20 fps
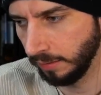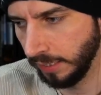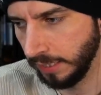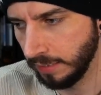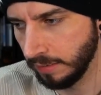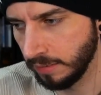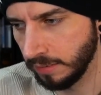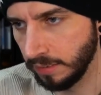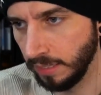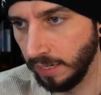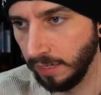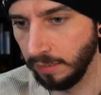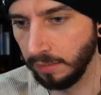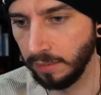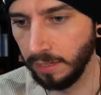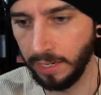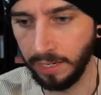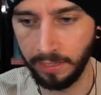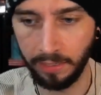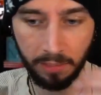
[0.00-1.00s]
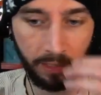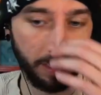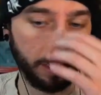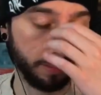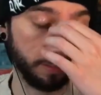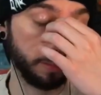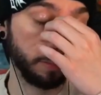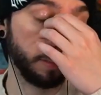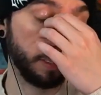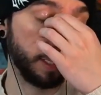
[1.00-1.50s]
insane. I
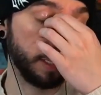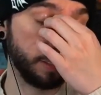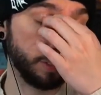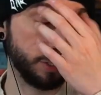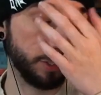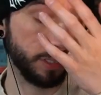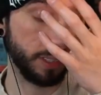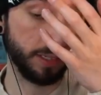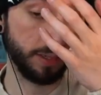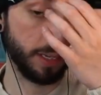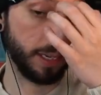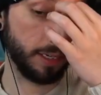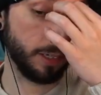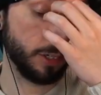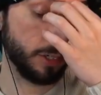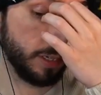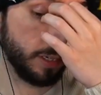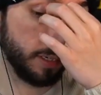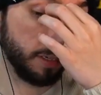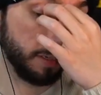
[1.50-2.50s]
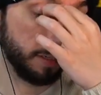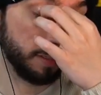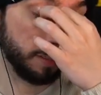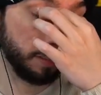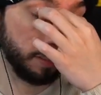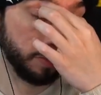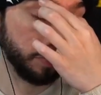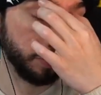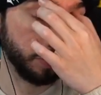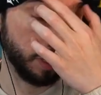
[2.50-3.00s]
I just I just needed
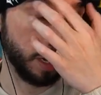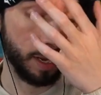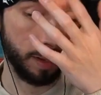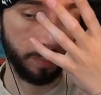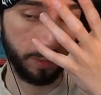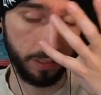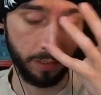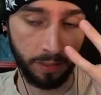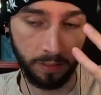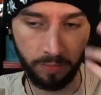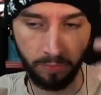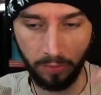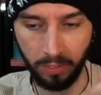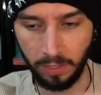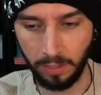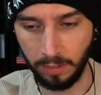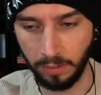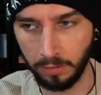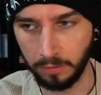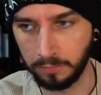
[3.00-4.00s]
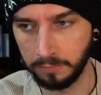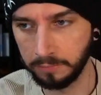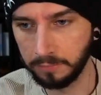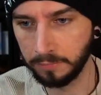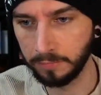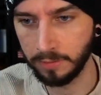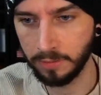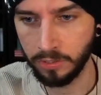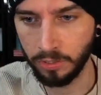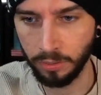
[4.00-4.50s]
to leave a comment on the video.
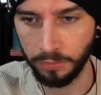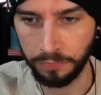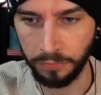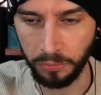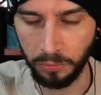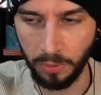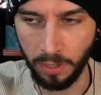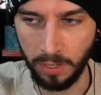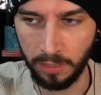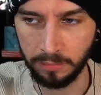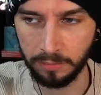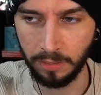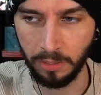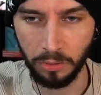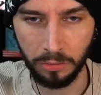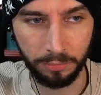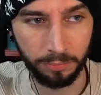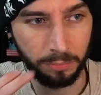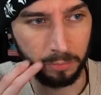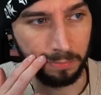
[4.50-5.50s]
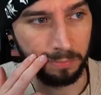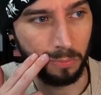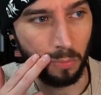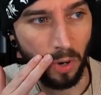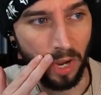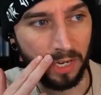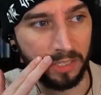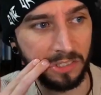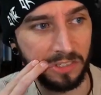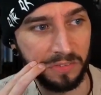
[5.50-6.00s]
So if you want, go
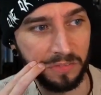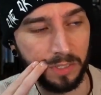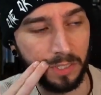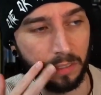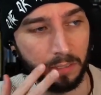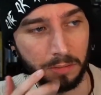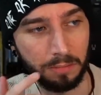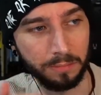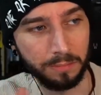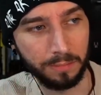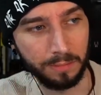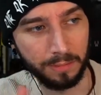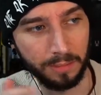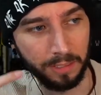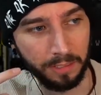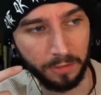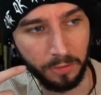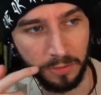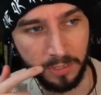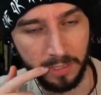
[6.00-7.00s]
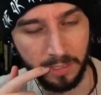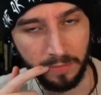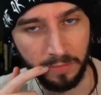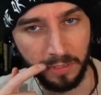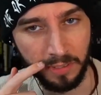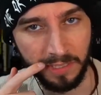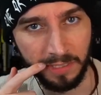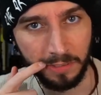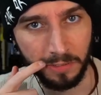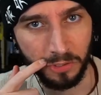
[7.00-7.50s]
watch the video. I always leave
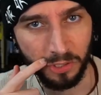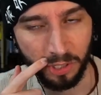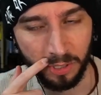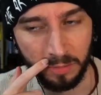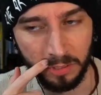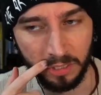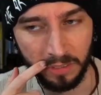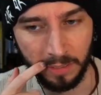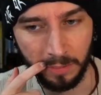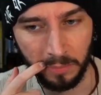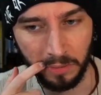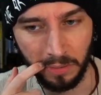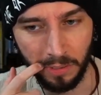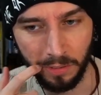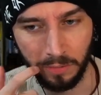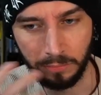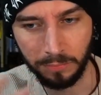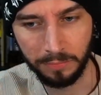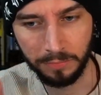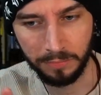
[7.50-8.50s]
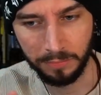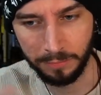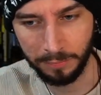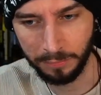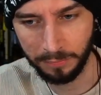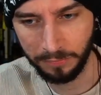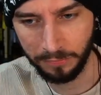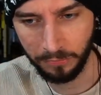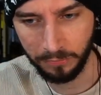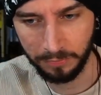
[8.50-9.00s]
a link in the description down below
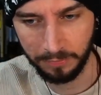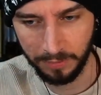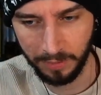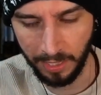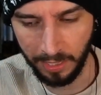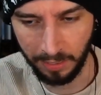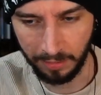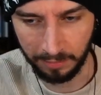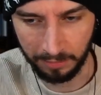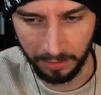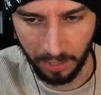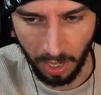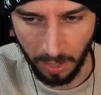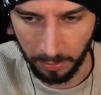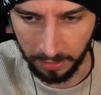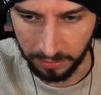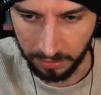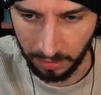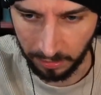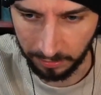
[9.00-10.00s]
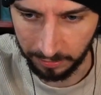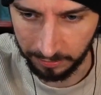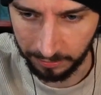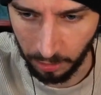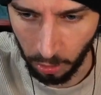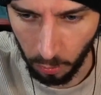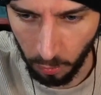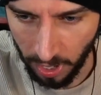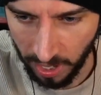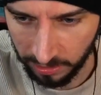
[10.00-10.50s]
and comment on it.
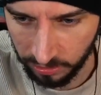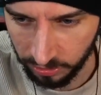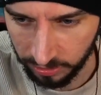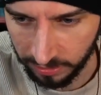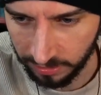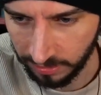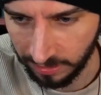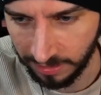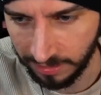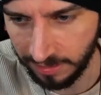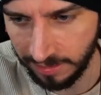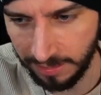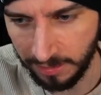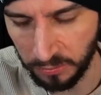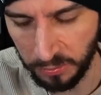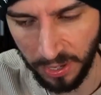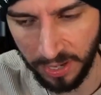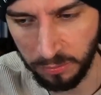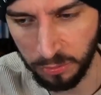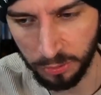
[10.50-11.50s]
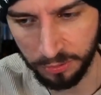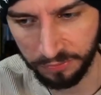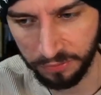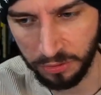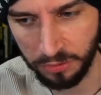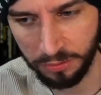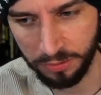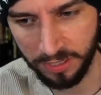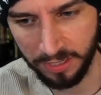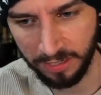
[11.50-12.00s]
Go watch this. This needs way more
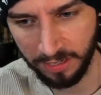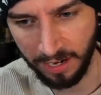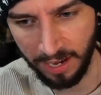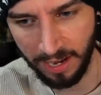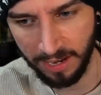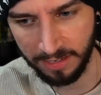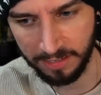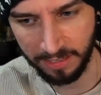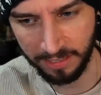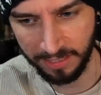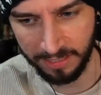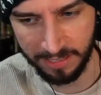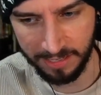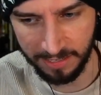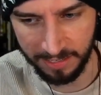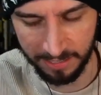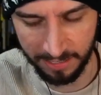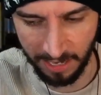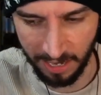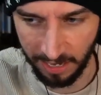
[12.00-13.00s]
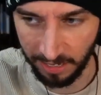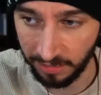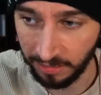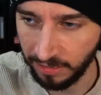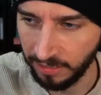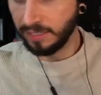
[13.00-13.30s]
views than it has. Like it's insane.